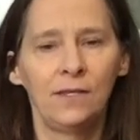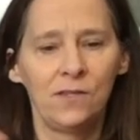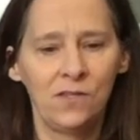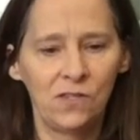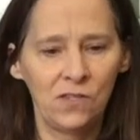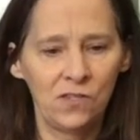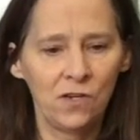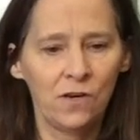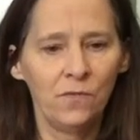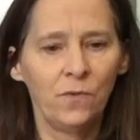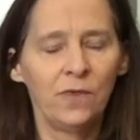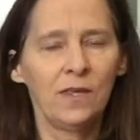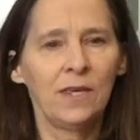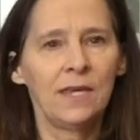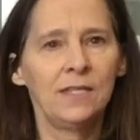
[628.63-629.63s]
start
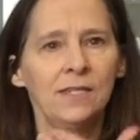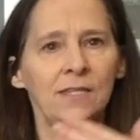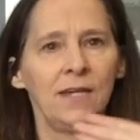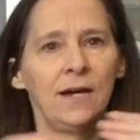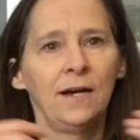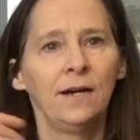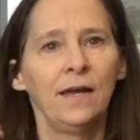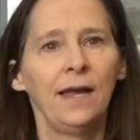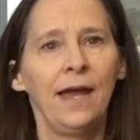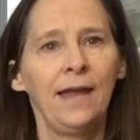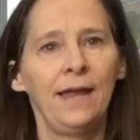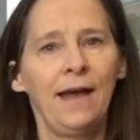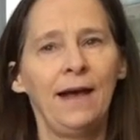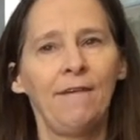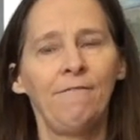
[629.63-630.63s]
with the kids young
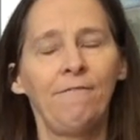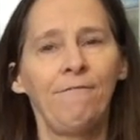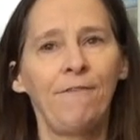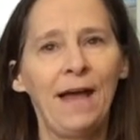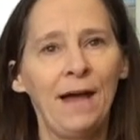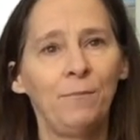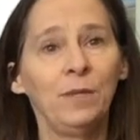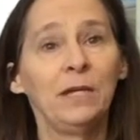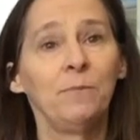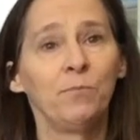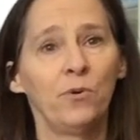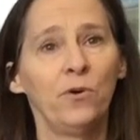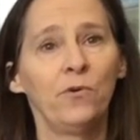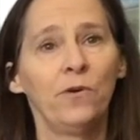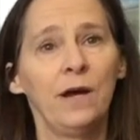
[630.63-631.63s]
and have family
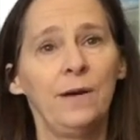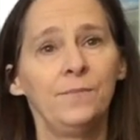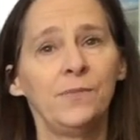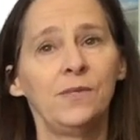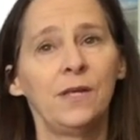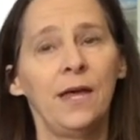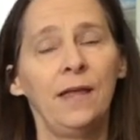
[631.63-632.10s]
programs.